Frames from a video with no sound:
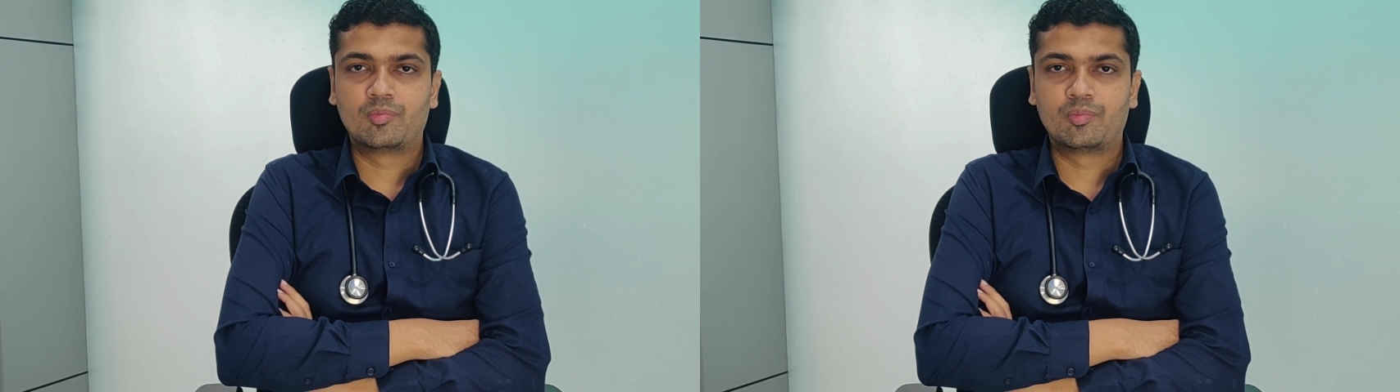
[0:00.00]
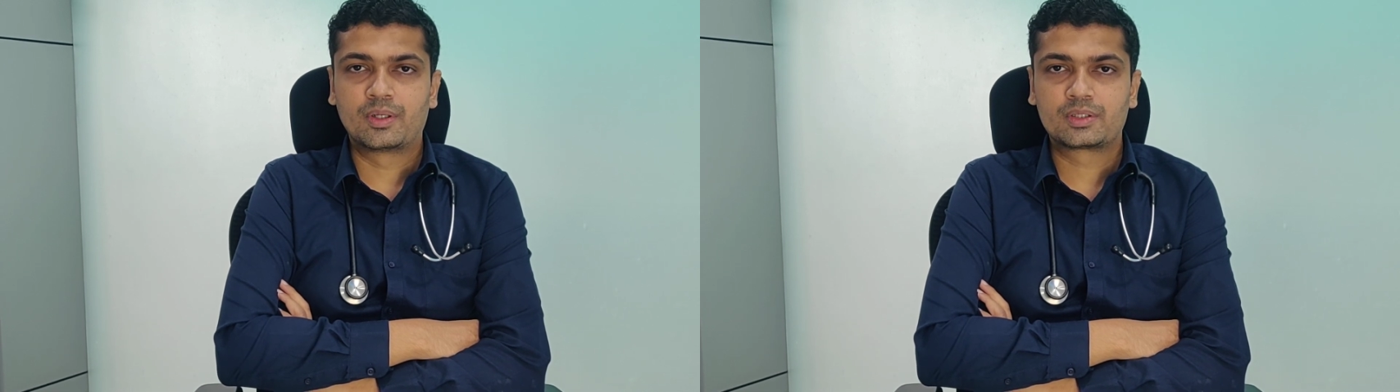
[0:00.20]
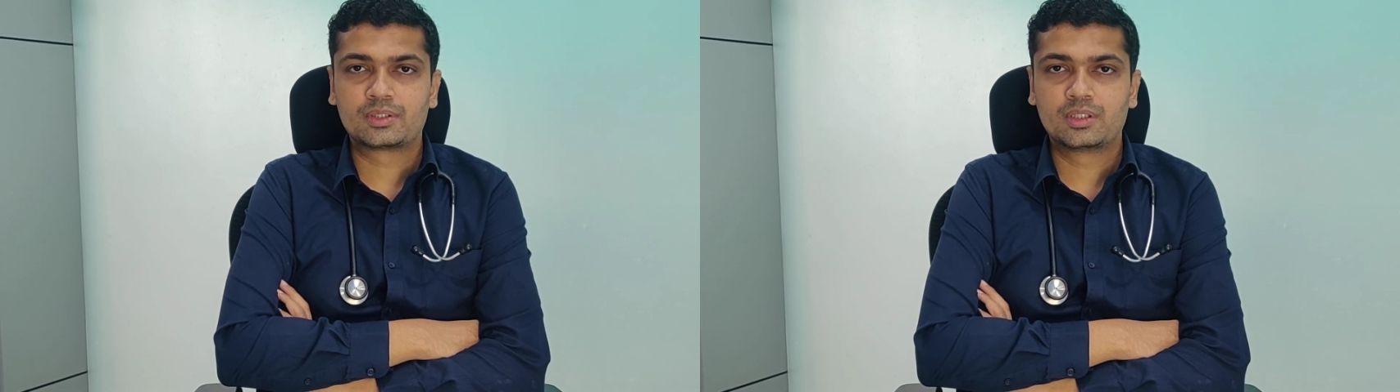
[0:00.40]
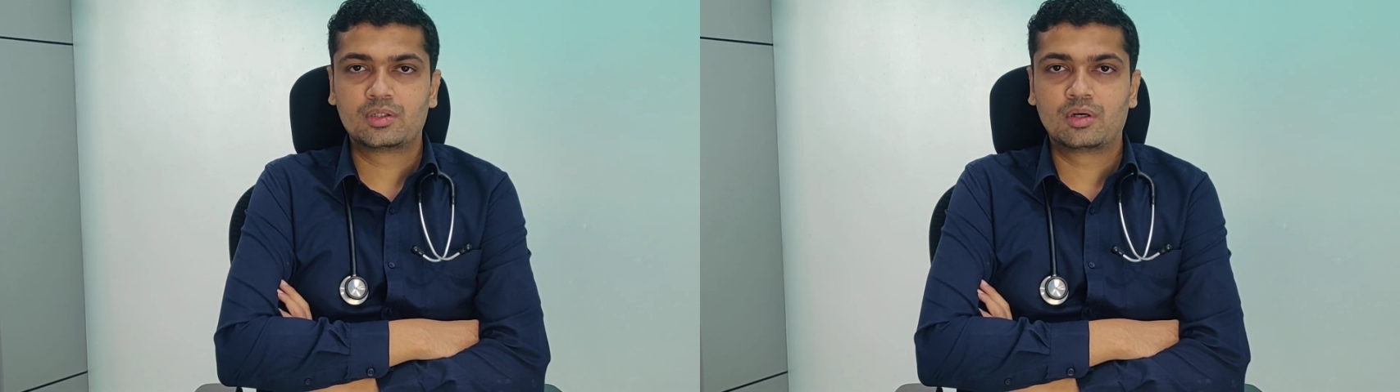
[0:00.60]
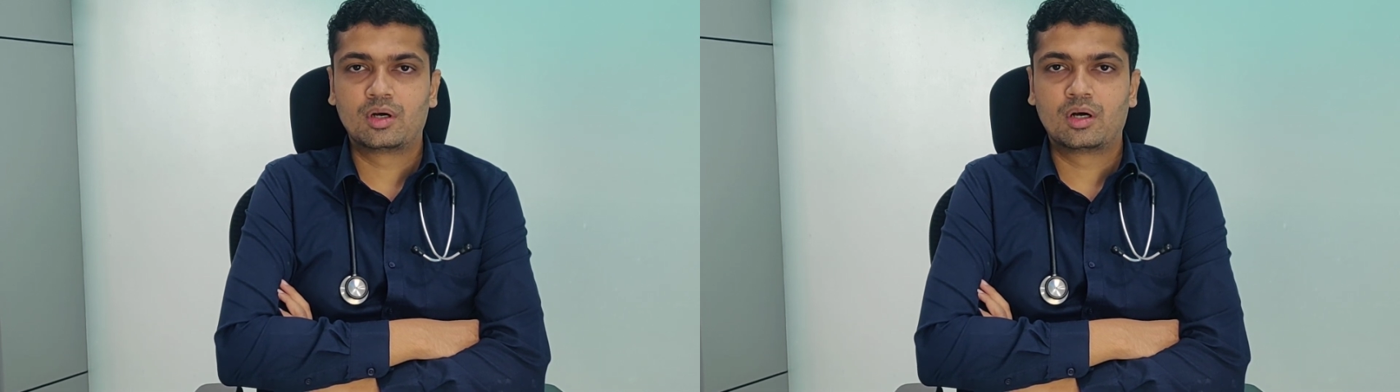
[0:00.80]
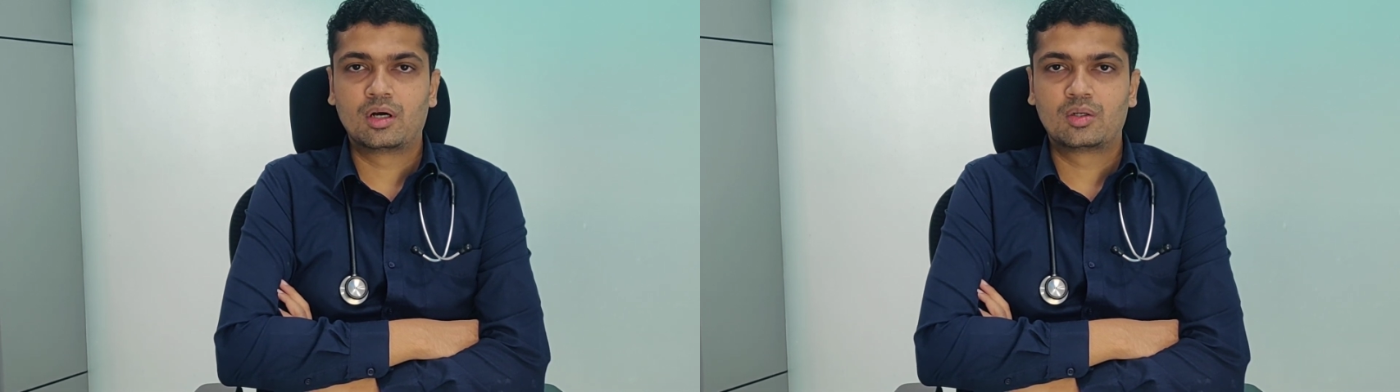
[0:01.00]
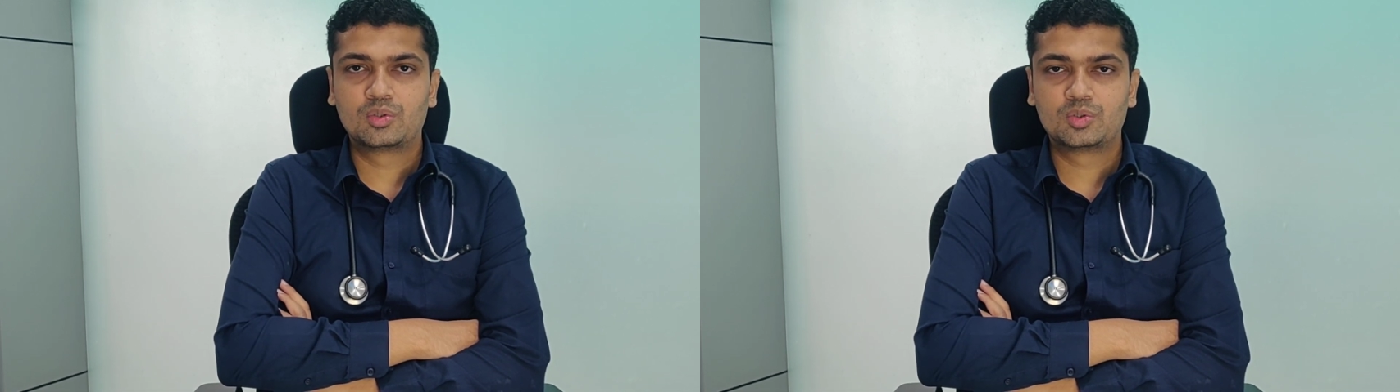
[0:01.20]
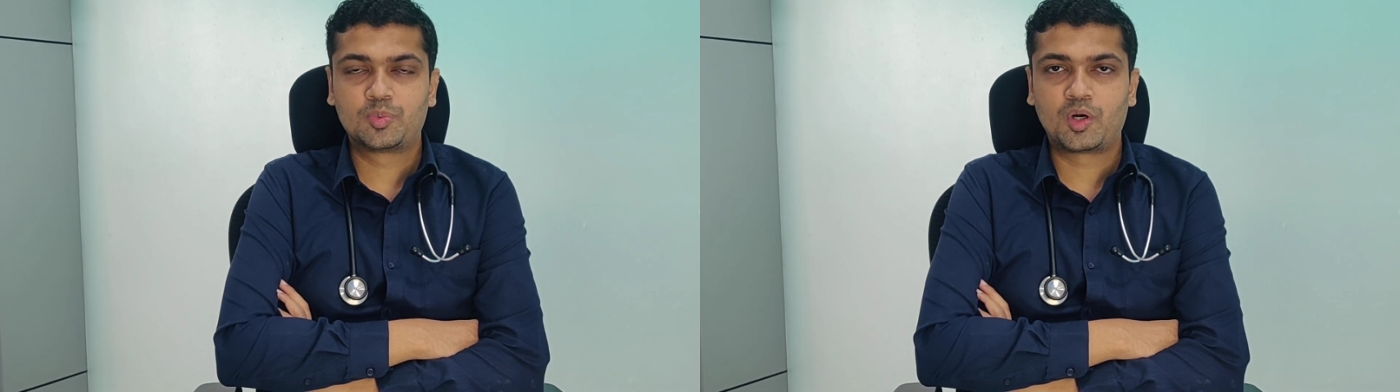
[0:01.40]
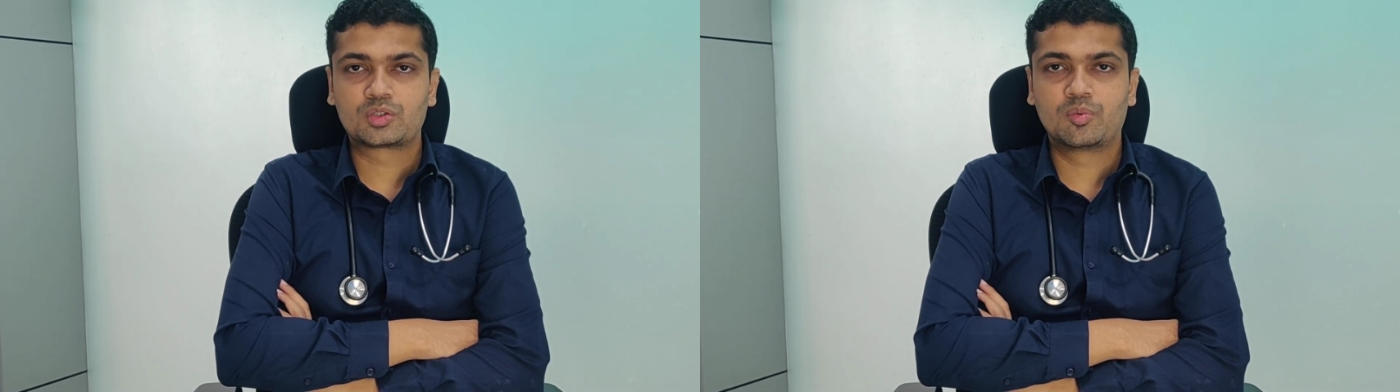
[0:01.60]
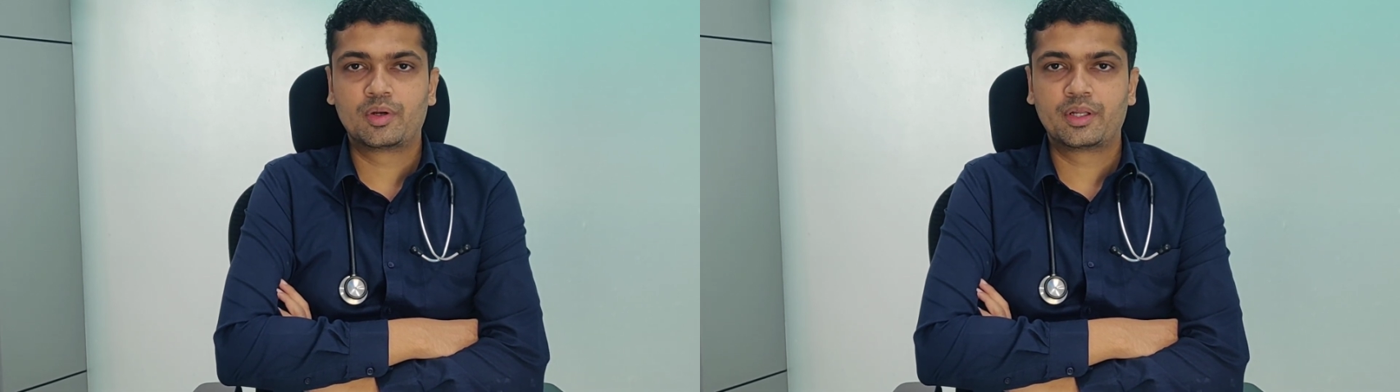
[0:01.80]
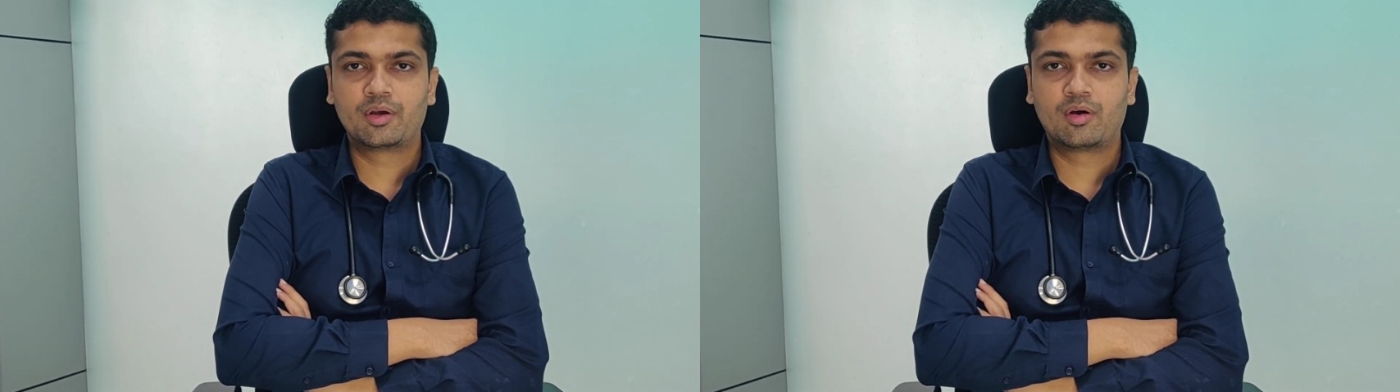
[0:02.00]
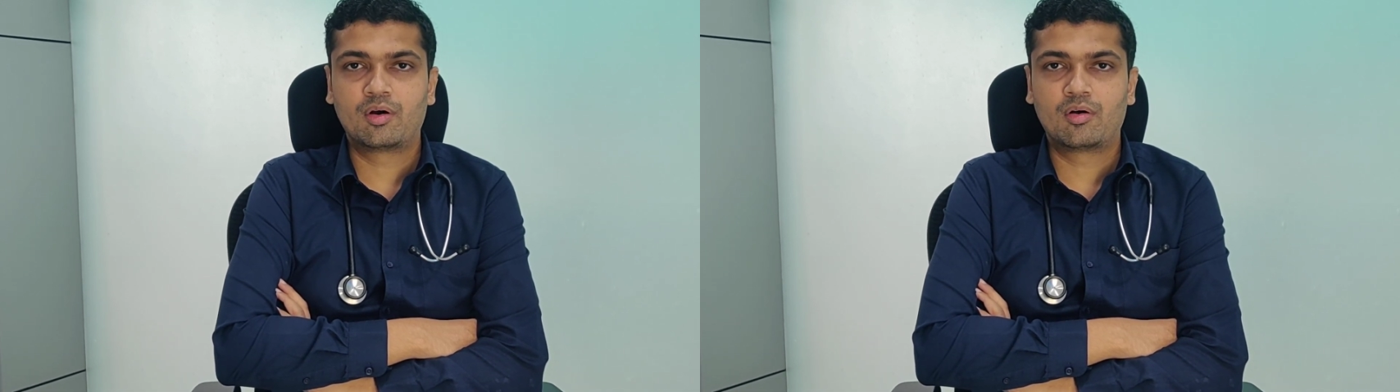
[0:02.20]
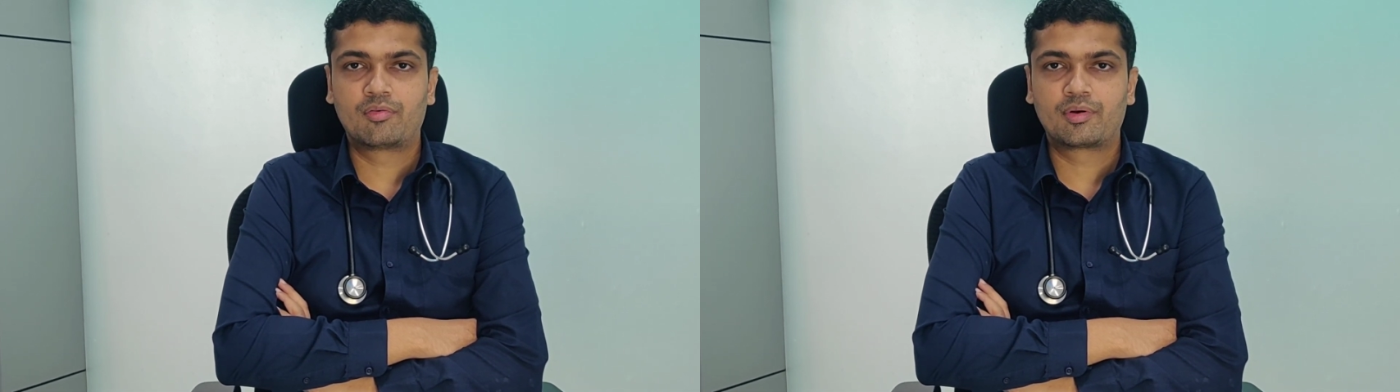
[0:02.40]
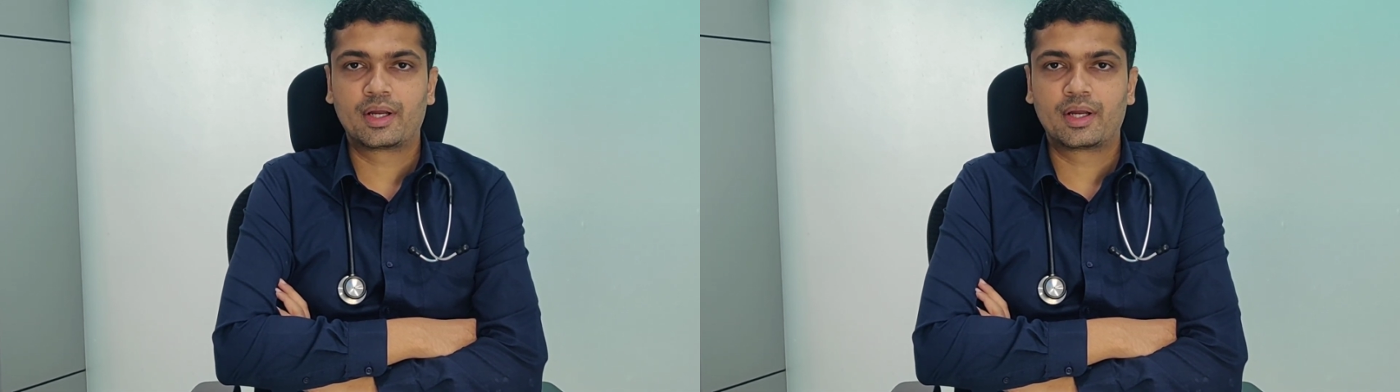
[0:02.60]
person whose possibility of